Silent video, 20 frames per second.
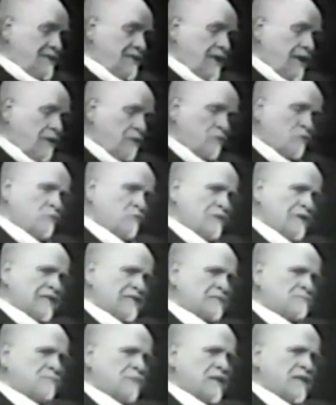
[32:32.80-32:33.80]
how you
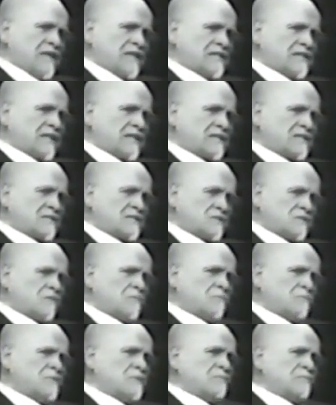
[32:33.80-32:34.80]
explain that
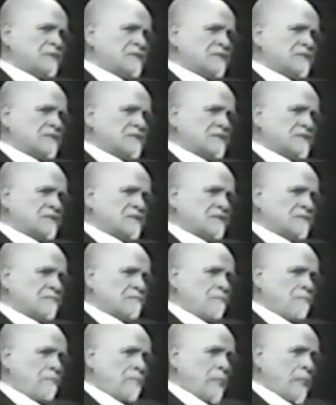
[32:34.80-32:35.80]
some people
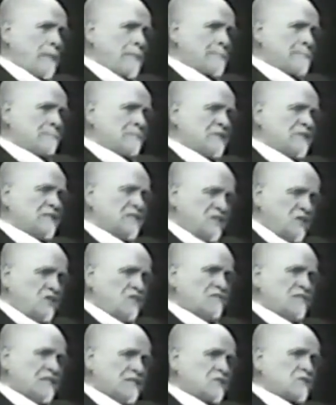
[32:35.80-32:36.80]
in
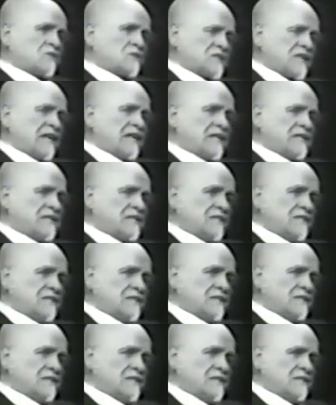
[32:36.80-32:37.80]
given
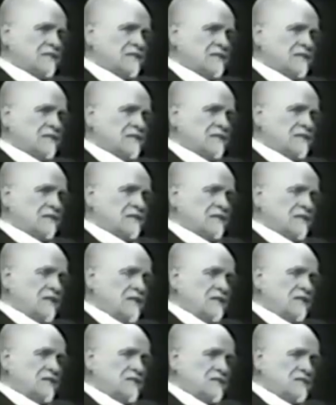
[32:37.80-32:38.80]
society
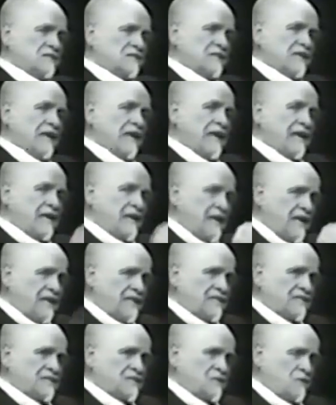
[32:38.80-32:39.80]
is
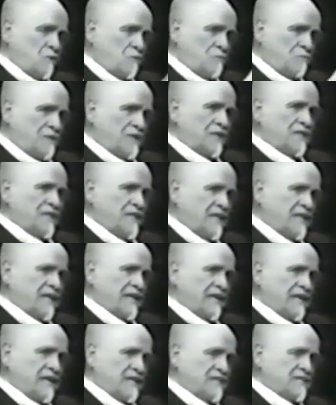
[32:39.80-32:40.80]
completely
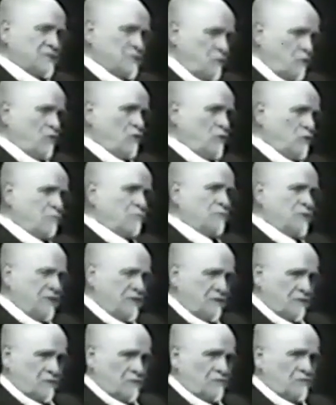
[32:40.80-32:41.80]
against all
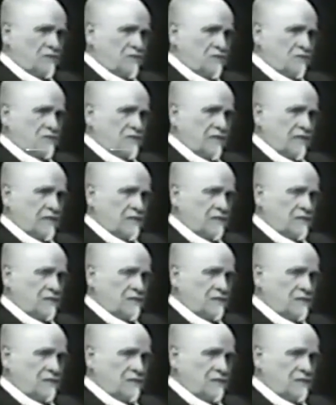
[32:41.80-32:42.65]
opinion of the society,